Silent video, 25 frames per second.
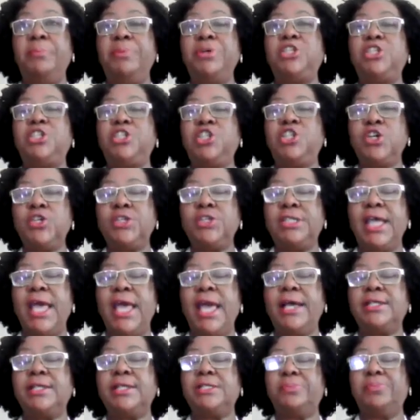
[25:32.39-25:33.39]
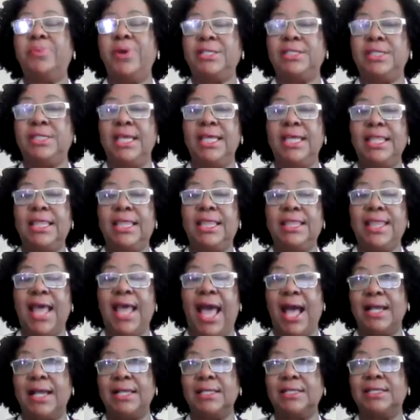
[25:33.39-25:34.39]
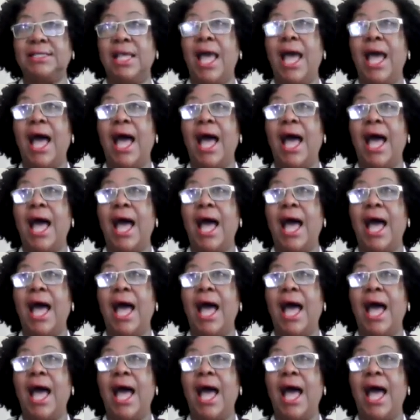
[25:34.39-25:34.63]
but just expressing thanks.